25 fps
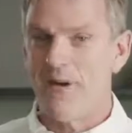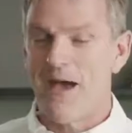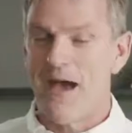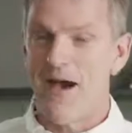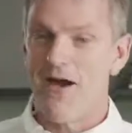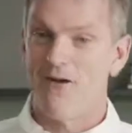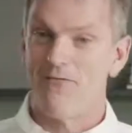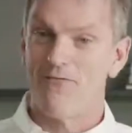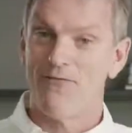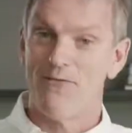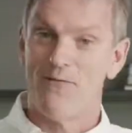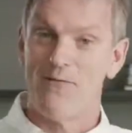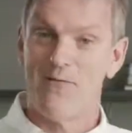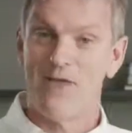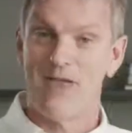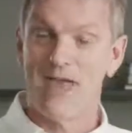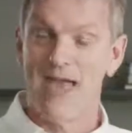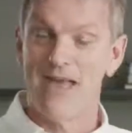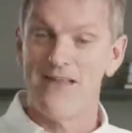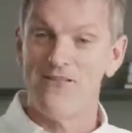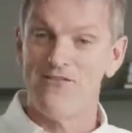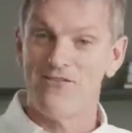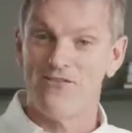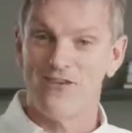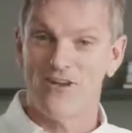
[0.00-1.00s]
power from the
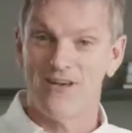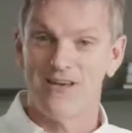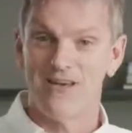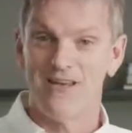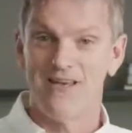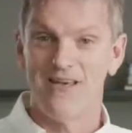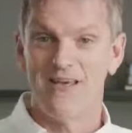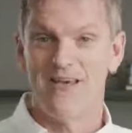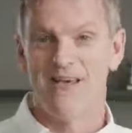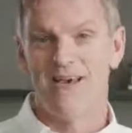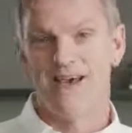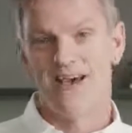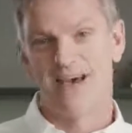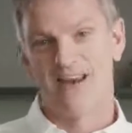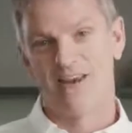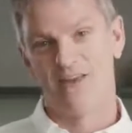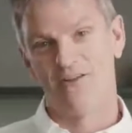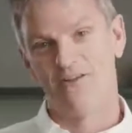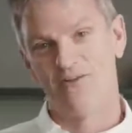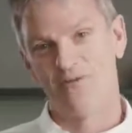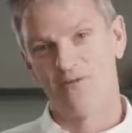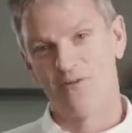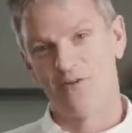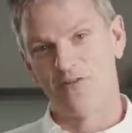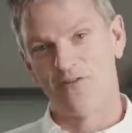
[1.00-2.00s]
engine, and
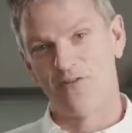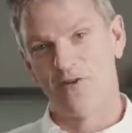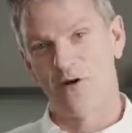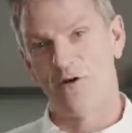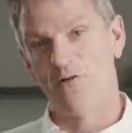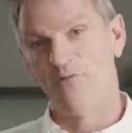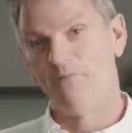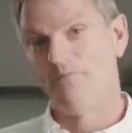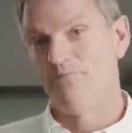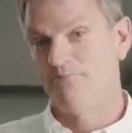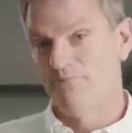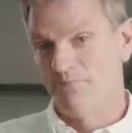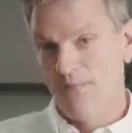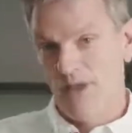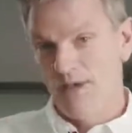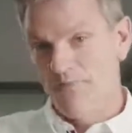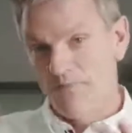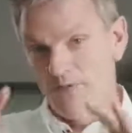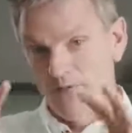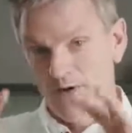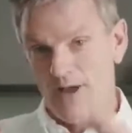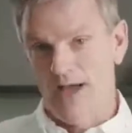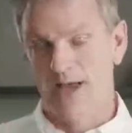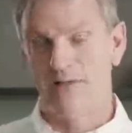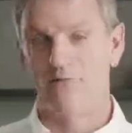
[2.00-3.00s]
as a result,
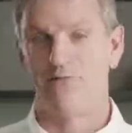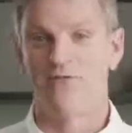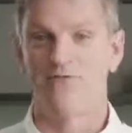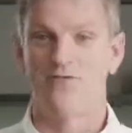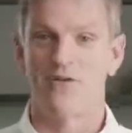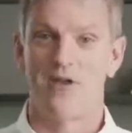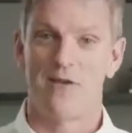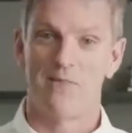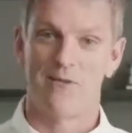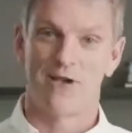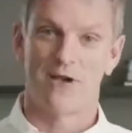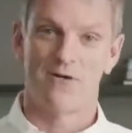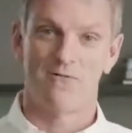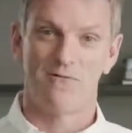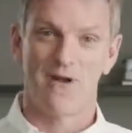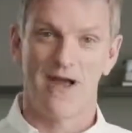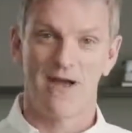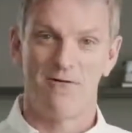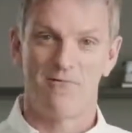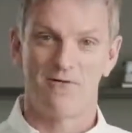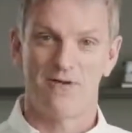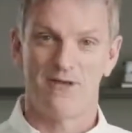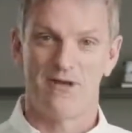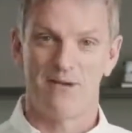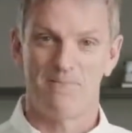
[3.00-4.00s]
people came streaming
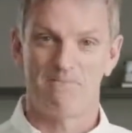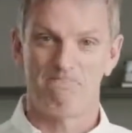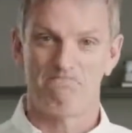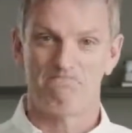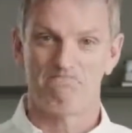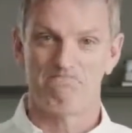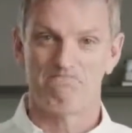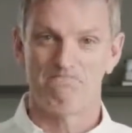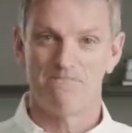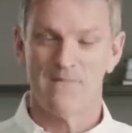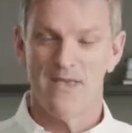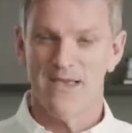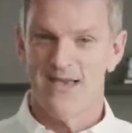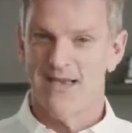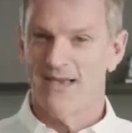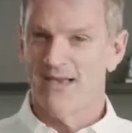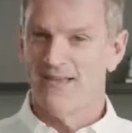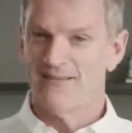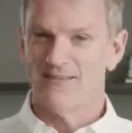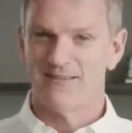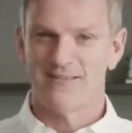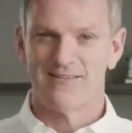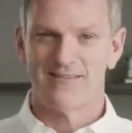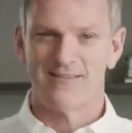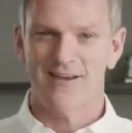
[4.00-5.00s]
around him.
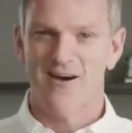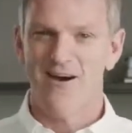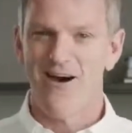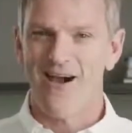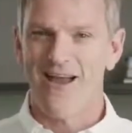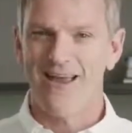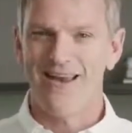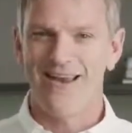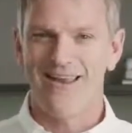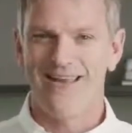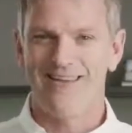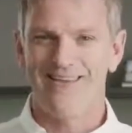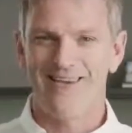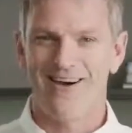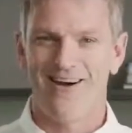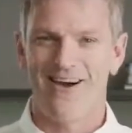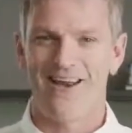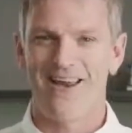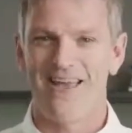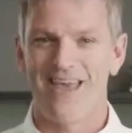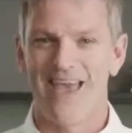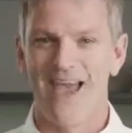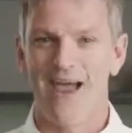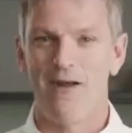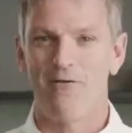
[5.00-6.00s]
It's a tiny,
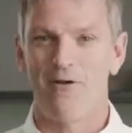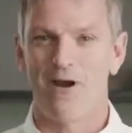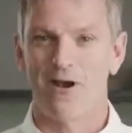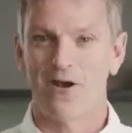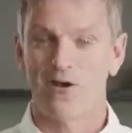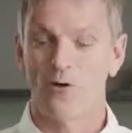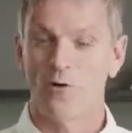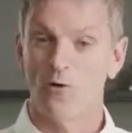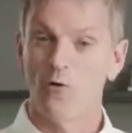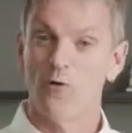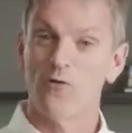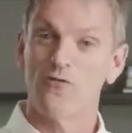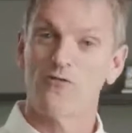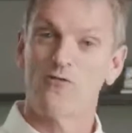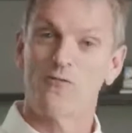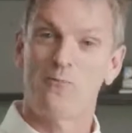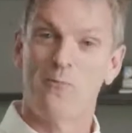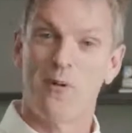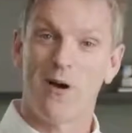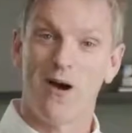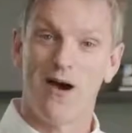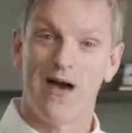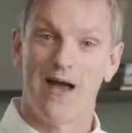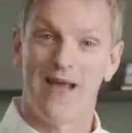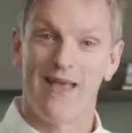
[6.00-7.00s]
tiny error caused
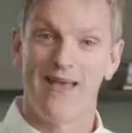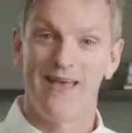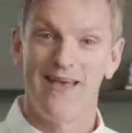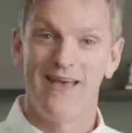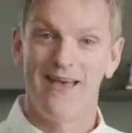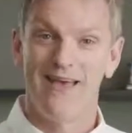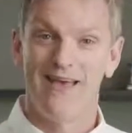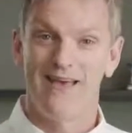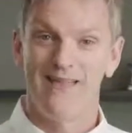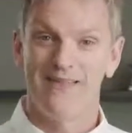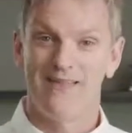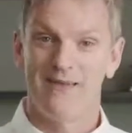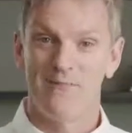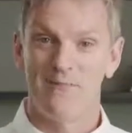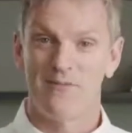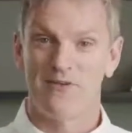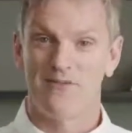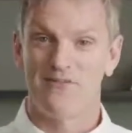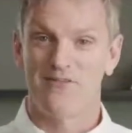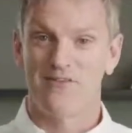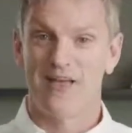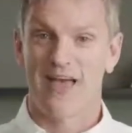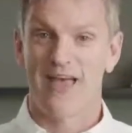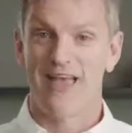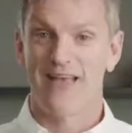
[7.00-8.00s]
by the
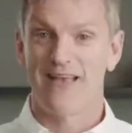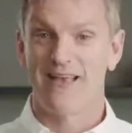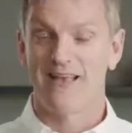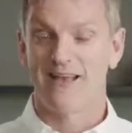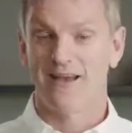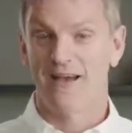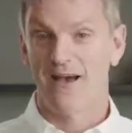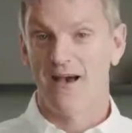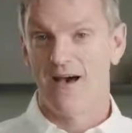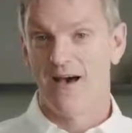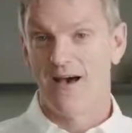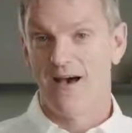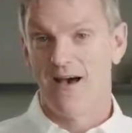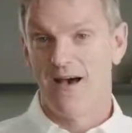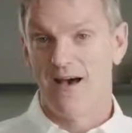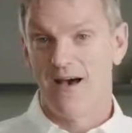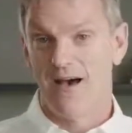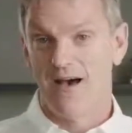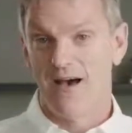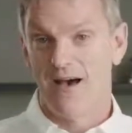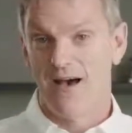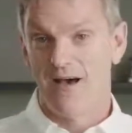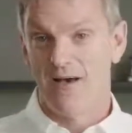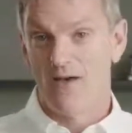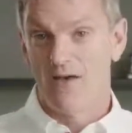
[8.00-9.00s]
mistake
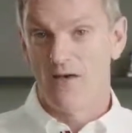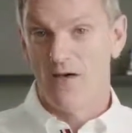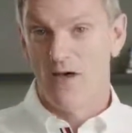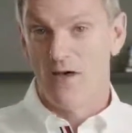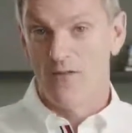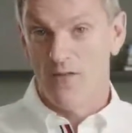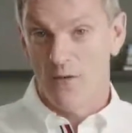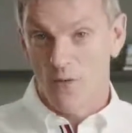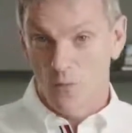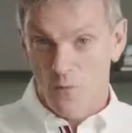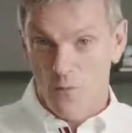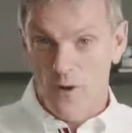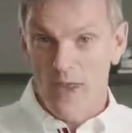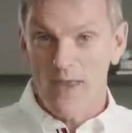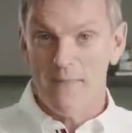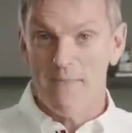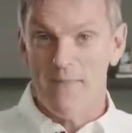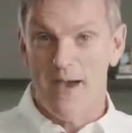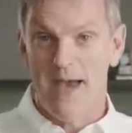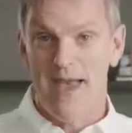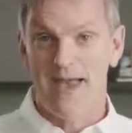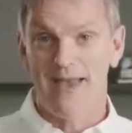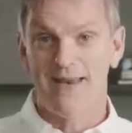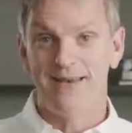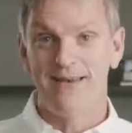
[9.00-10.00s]
that we
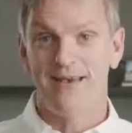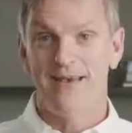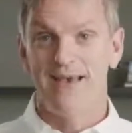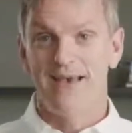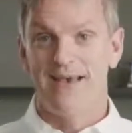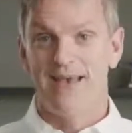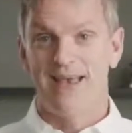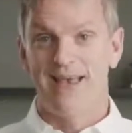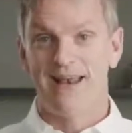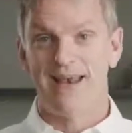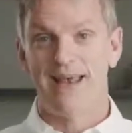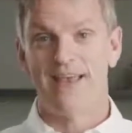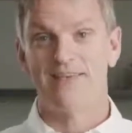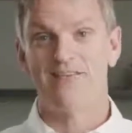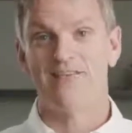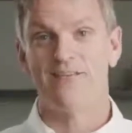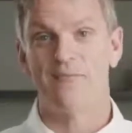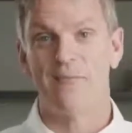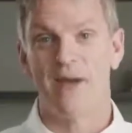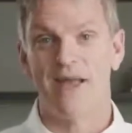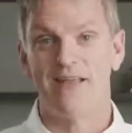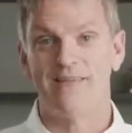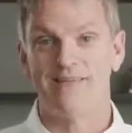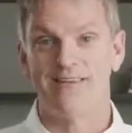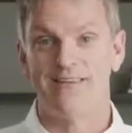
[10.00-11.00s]
made in
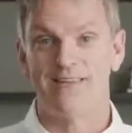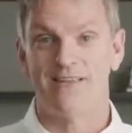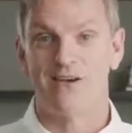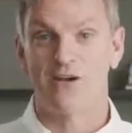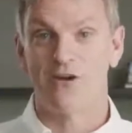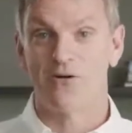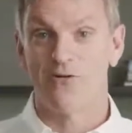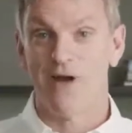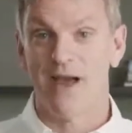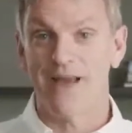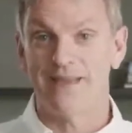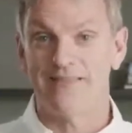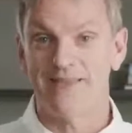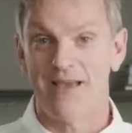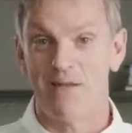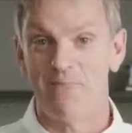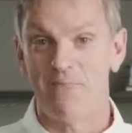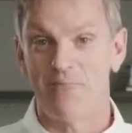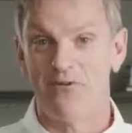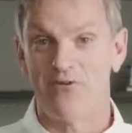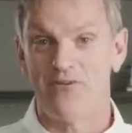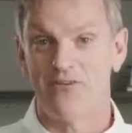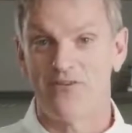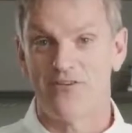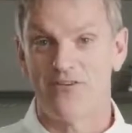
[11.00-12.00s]
estimating the correct
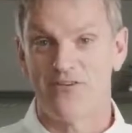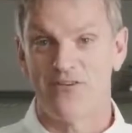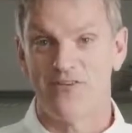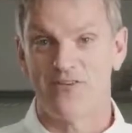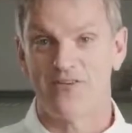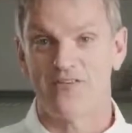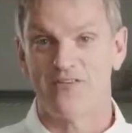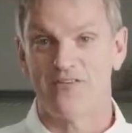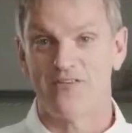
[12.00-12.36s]
temperatures at the